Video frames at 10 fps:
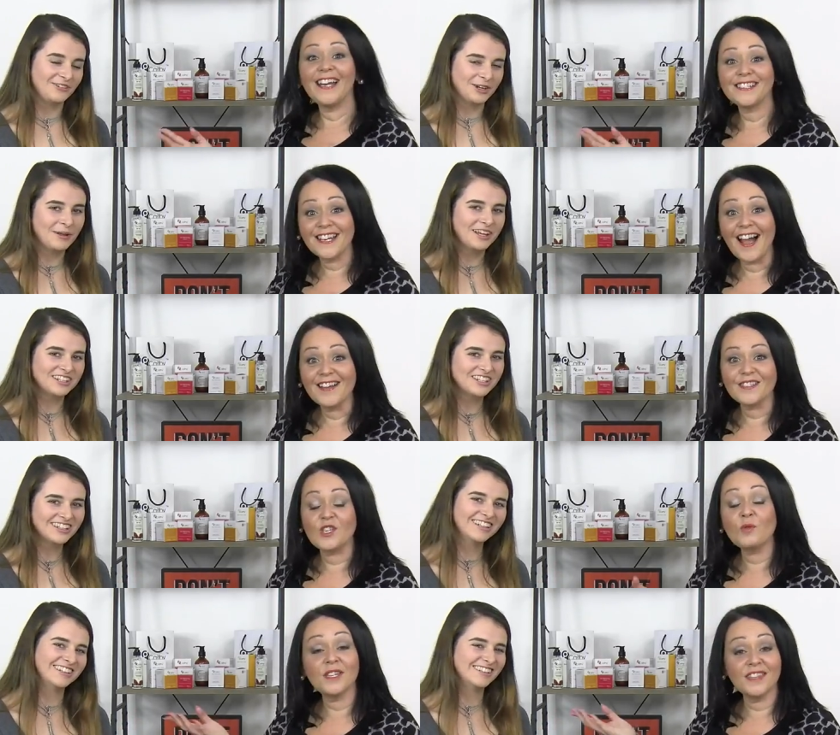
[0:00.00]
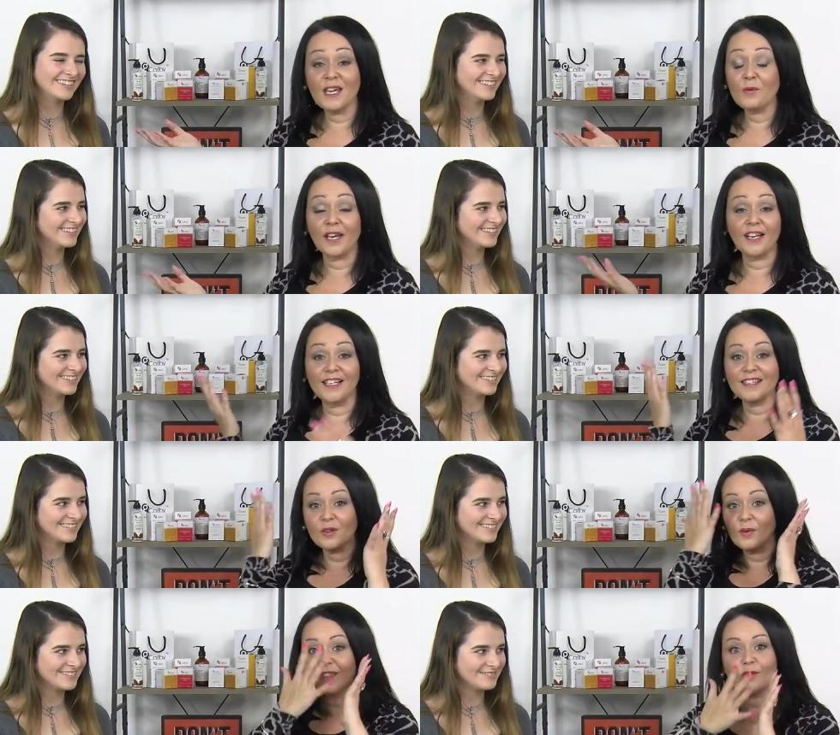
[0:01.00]
Speaker 1: it does. Much. You were there when Alyssa
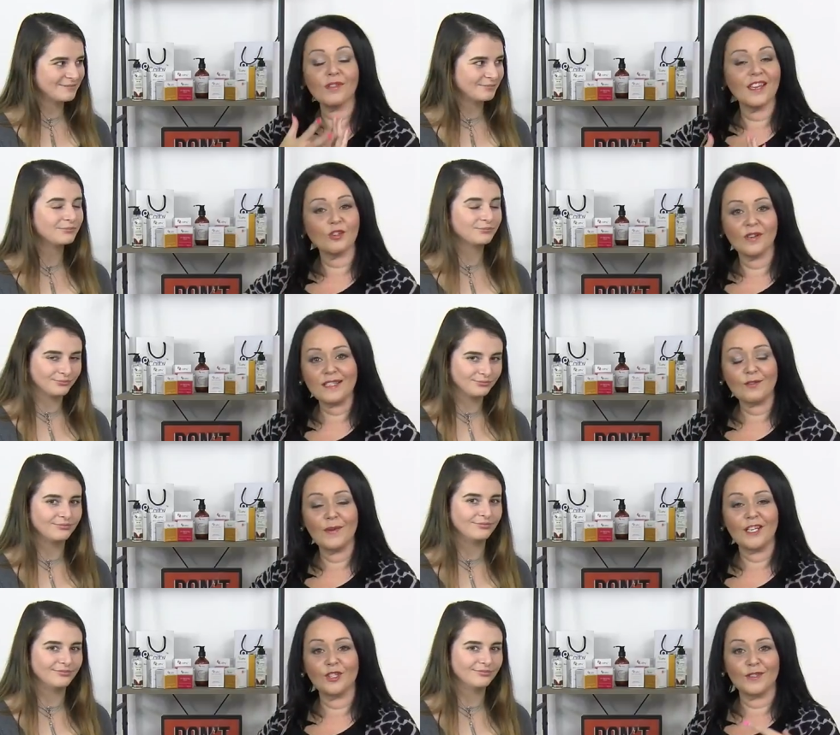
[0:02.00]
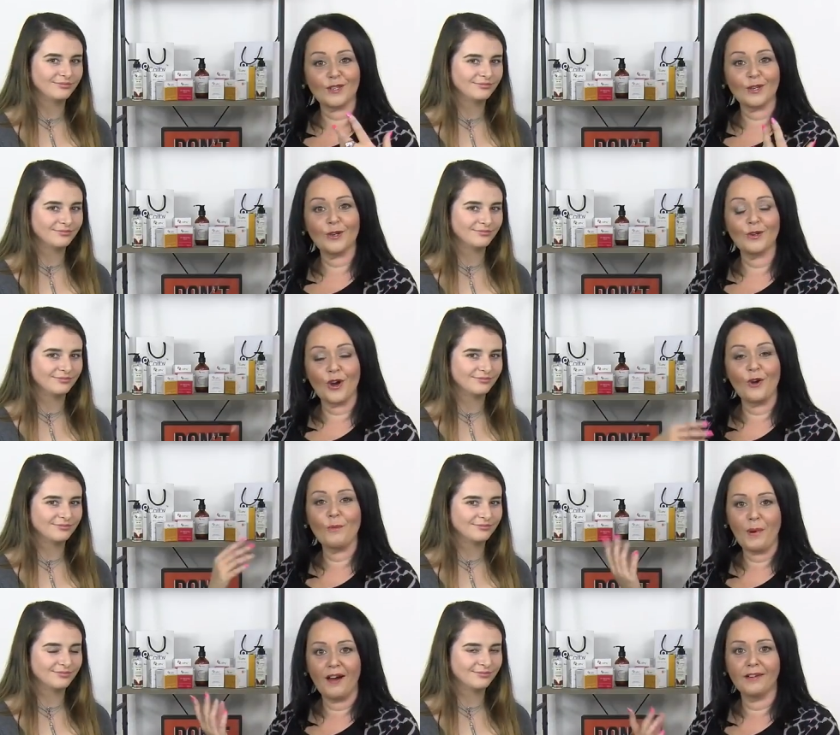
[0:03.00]
went through that transformation, so you know
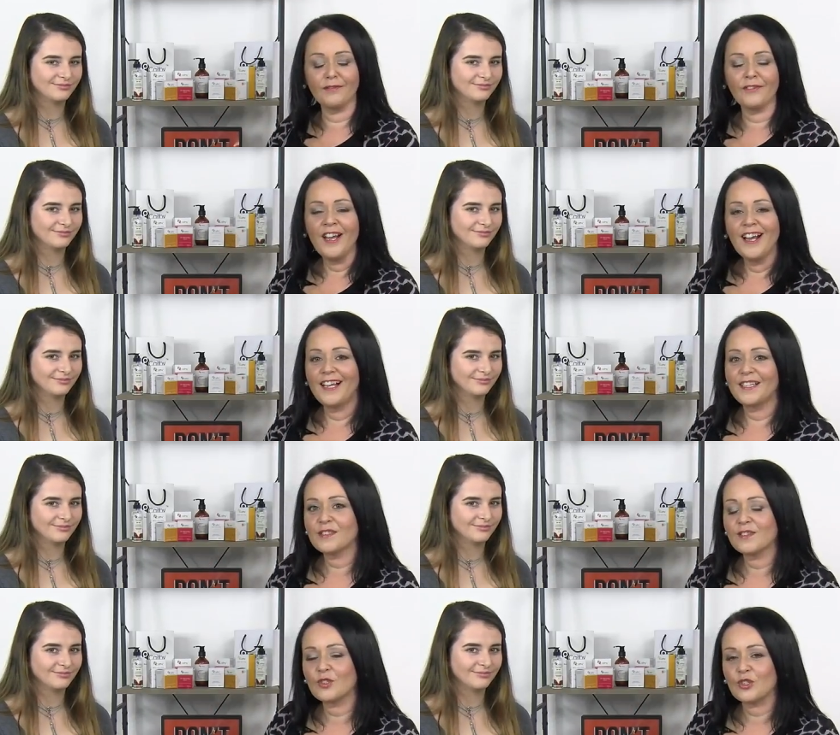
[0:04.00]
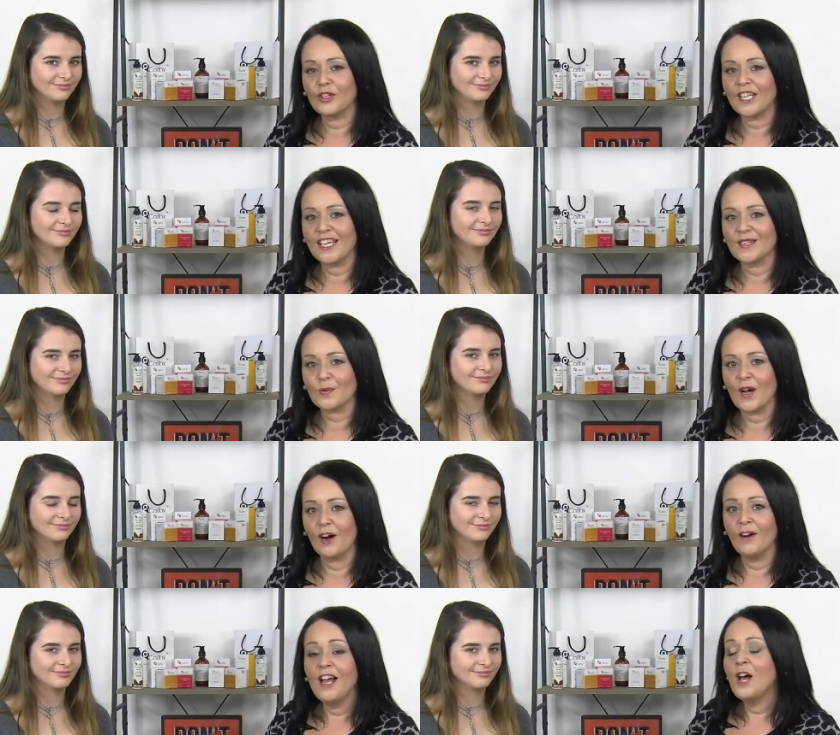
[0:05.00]
part of Alyssa's journey as
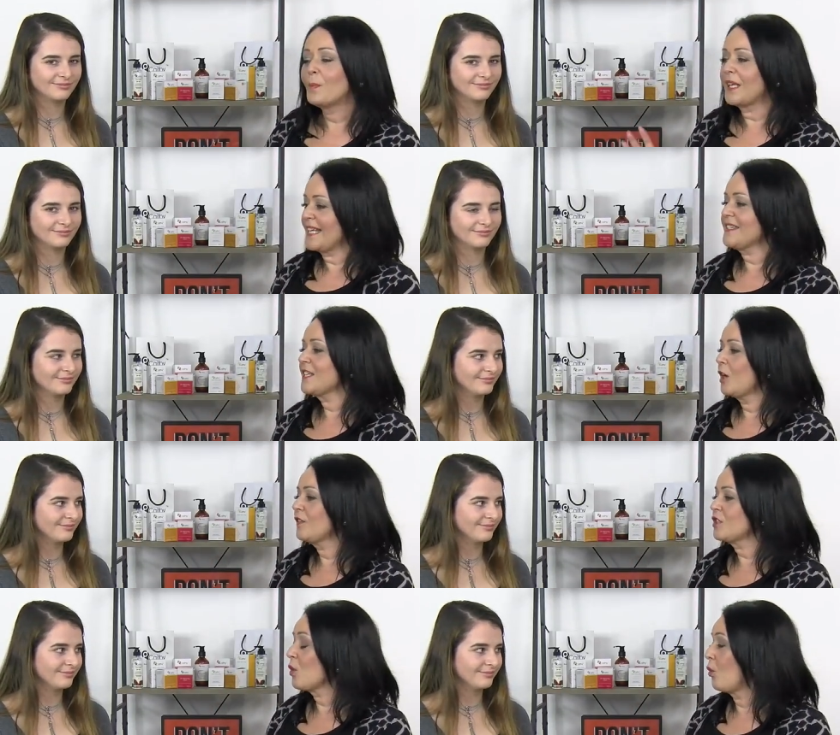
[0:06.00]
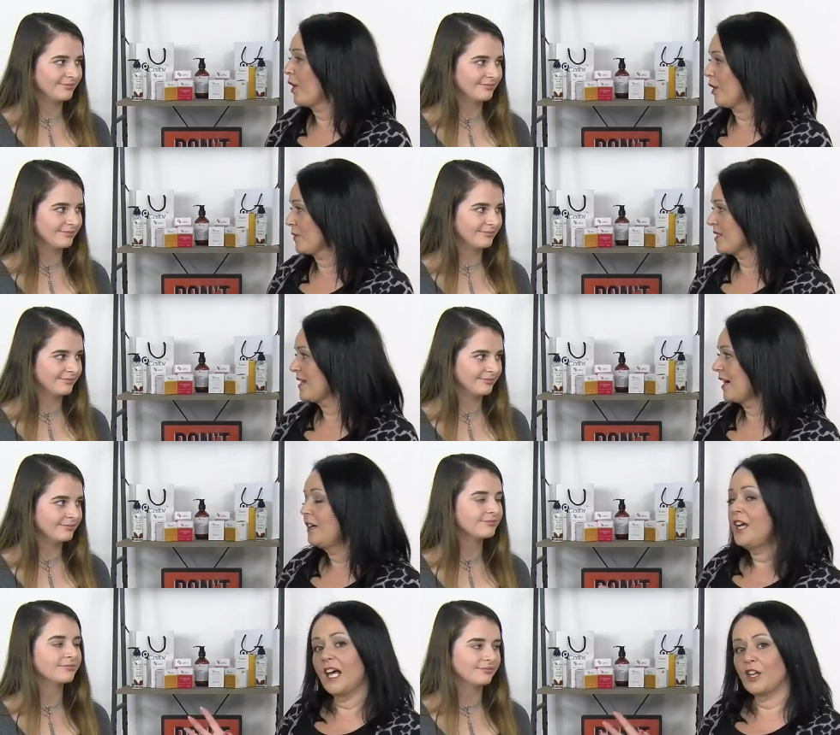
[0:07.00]
well. But let's delve into oils. Now,
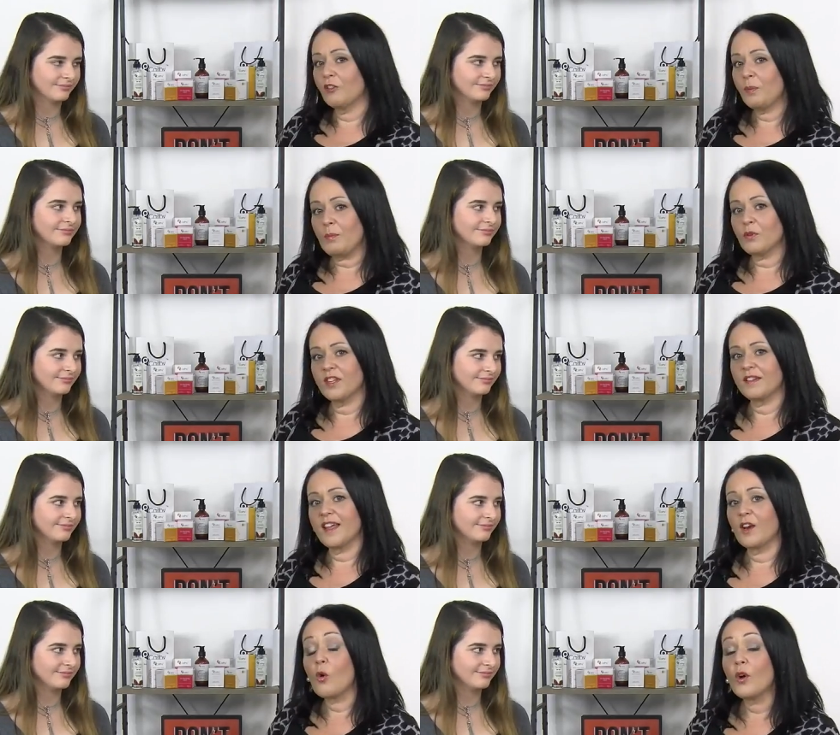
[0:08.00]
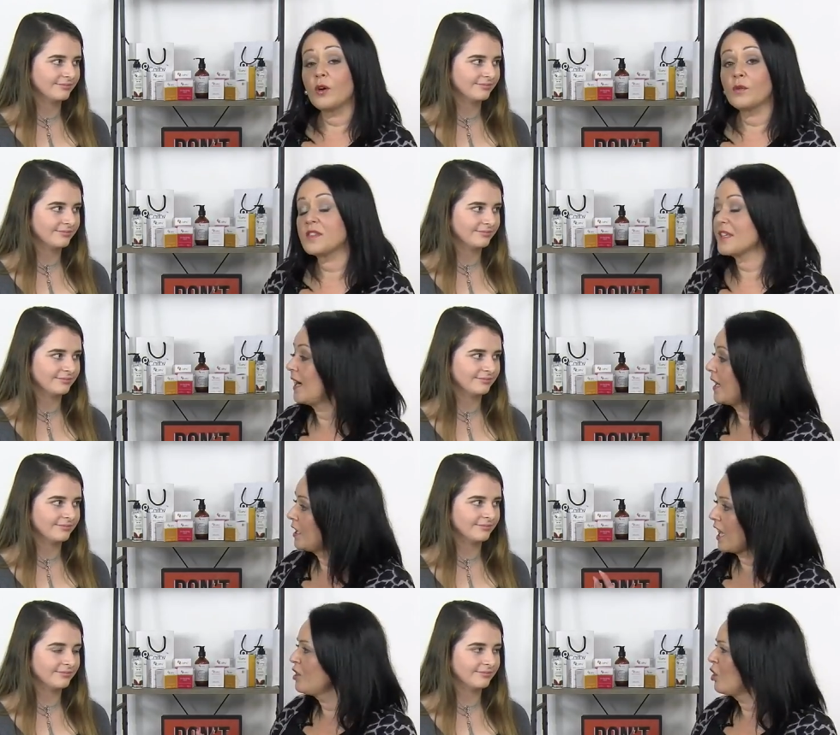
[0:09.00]
a lot of people think that oils are,
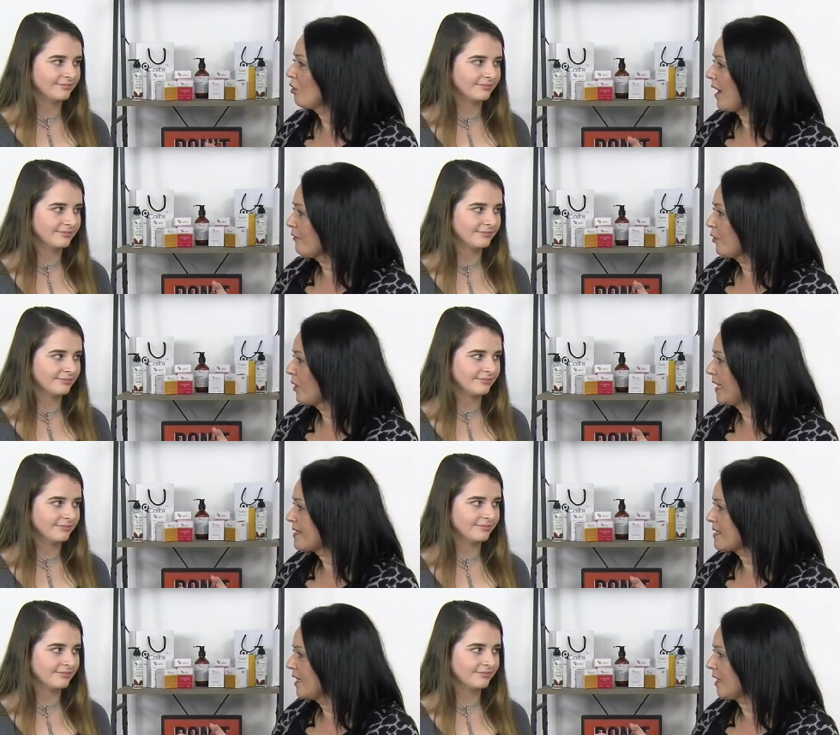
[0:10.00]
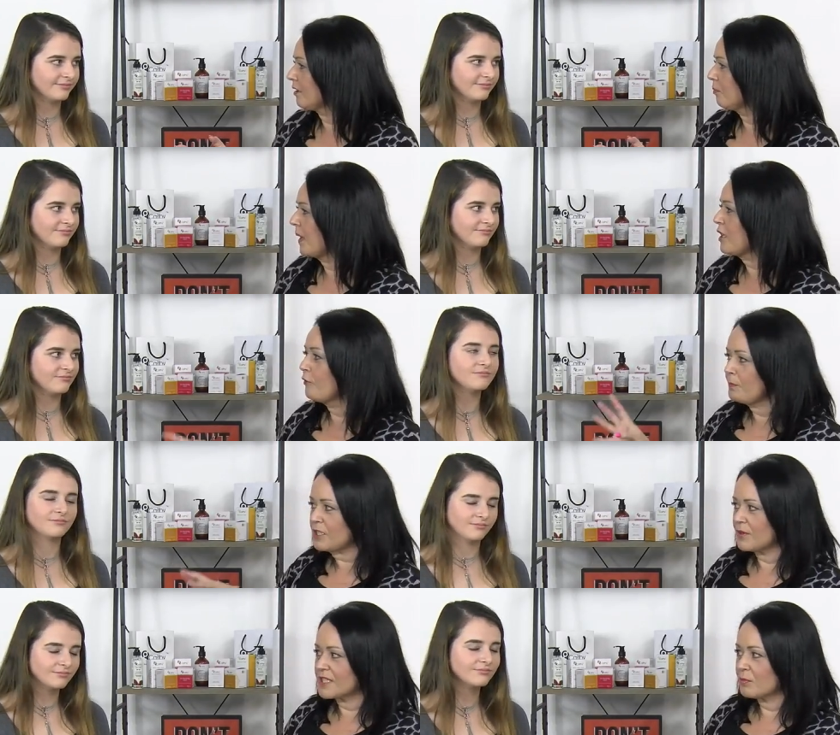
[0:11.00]
are not great for oily skin, but you've been
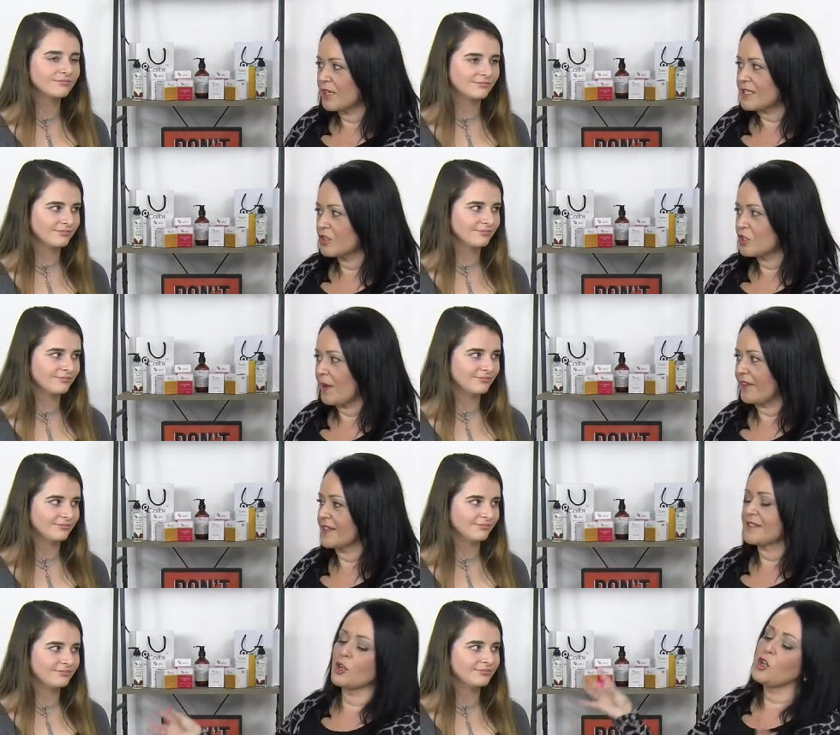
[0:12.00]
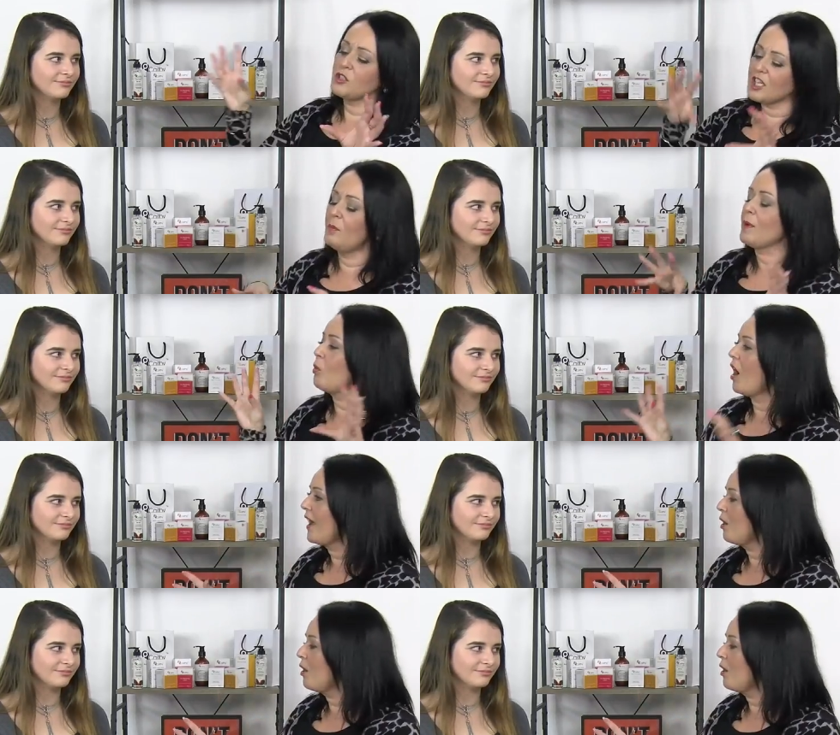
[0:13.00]
doing some research about this. So you tell me, why